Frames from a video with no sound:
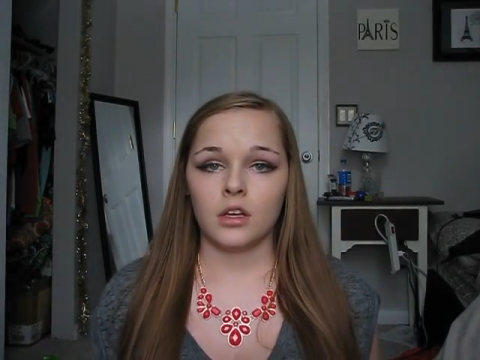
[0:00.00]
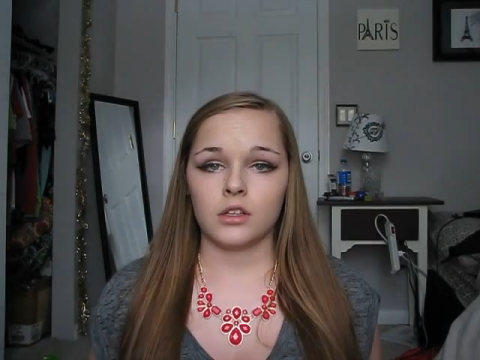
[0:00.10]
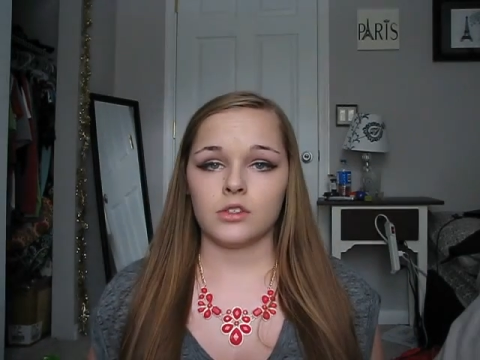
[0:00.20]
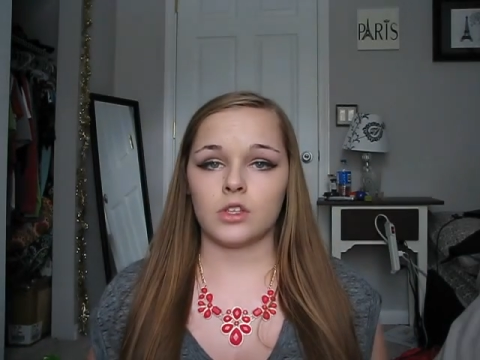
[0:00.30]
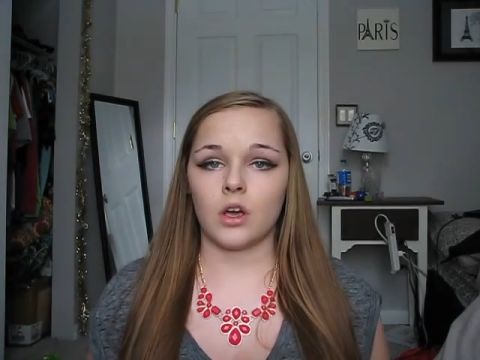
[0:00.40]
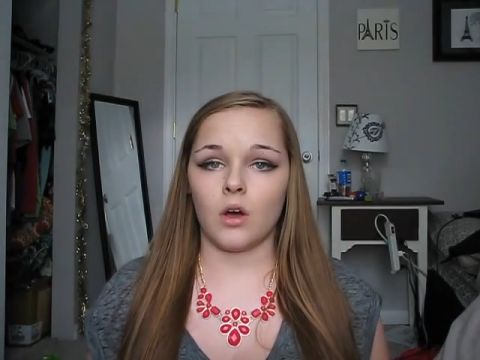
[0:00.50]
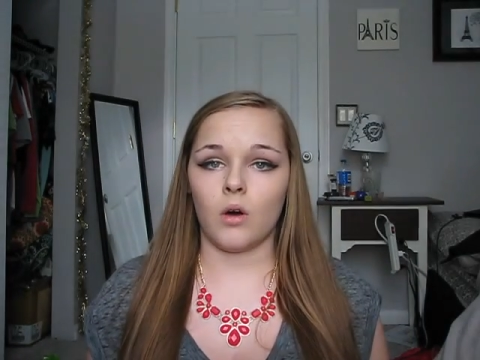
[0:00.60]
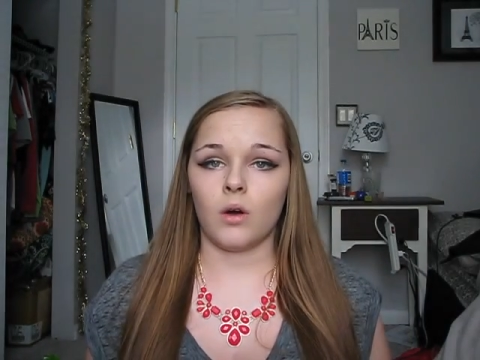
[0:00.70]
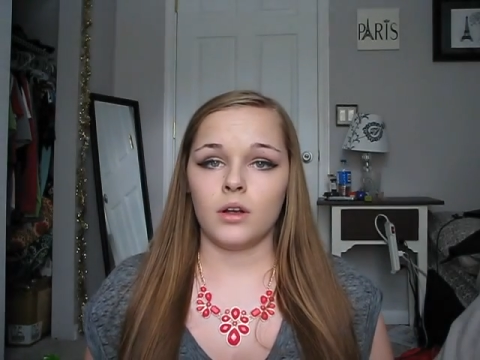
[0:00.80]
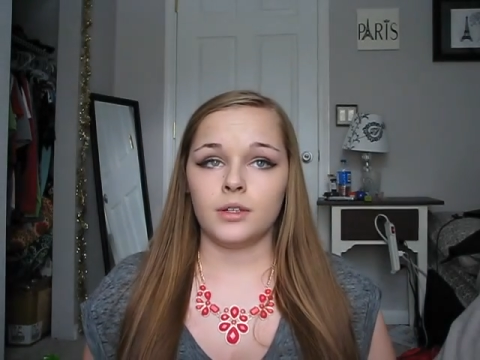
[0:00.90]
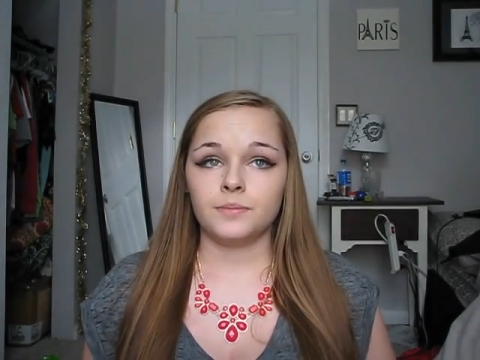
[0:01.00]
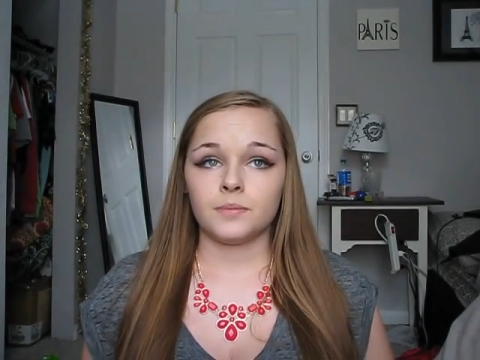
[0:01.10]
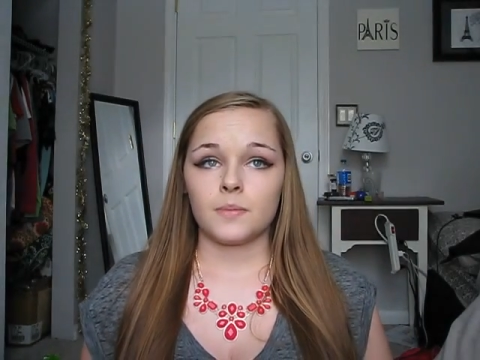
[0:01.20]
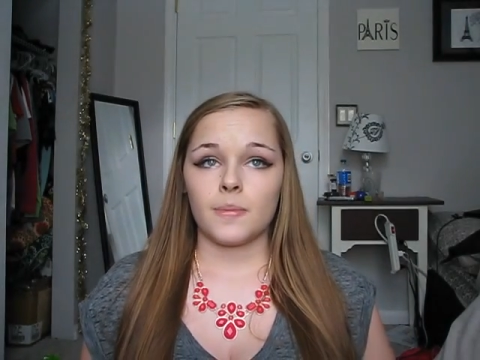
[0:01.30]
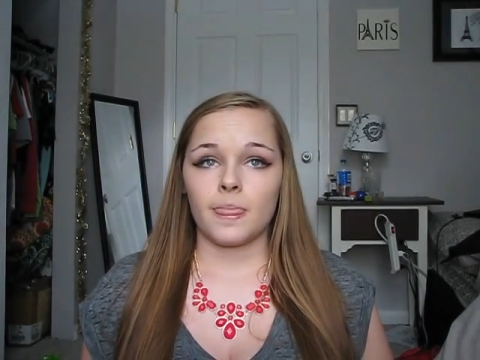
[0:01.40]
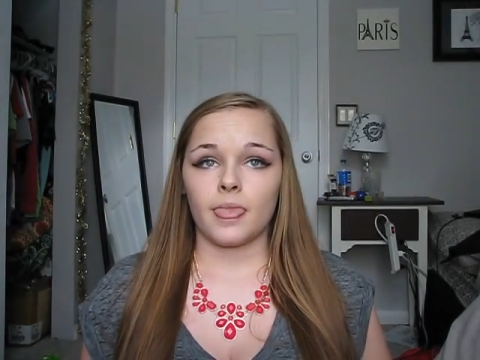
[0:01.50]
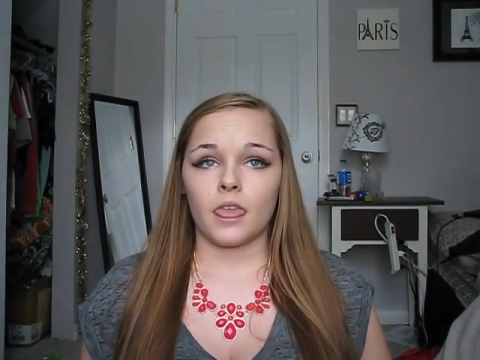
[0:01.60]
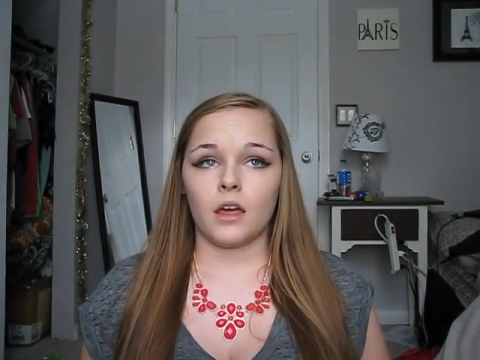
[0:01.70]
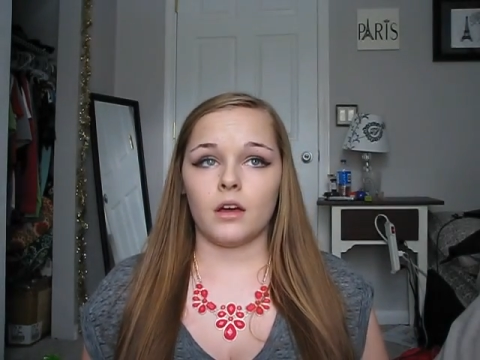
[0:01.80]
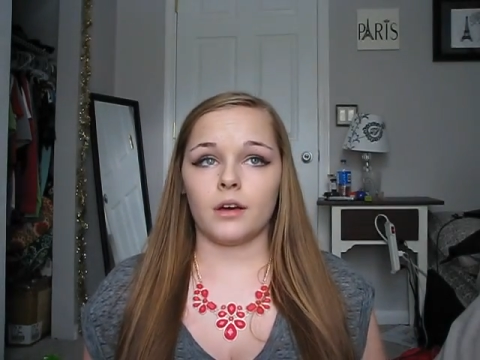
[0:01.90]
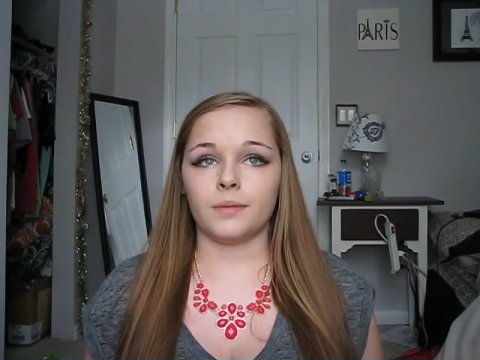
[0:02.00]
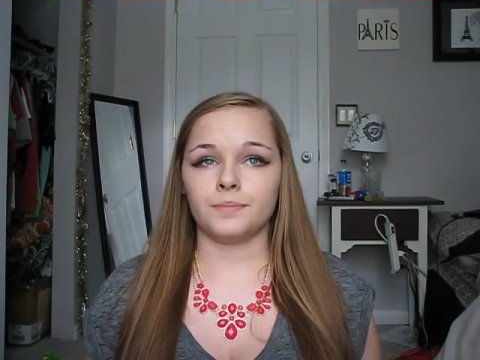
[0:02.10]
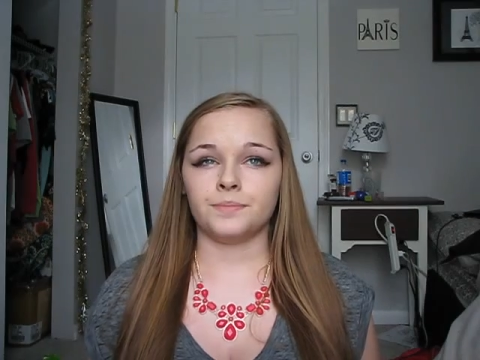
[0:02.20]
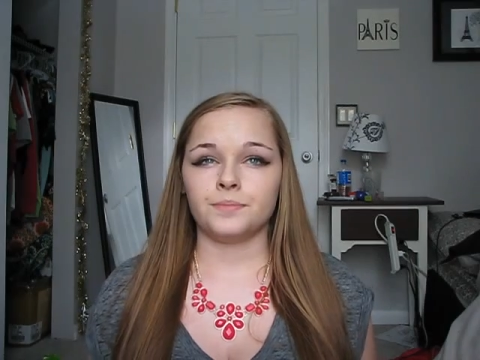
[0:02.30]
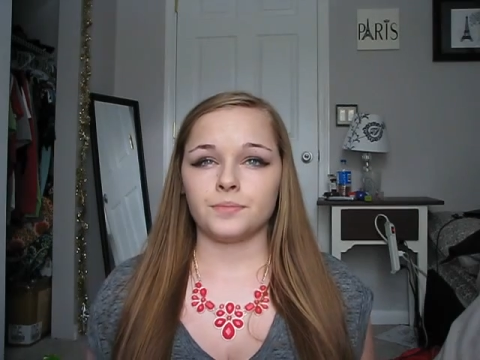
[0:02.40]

So I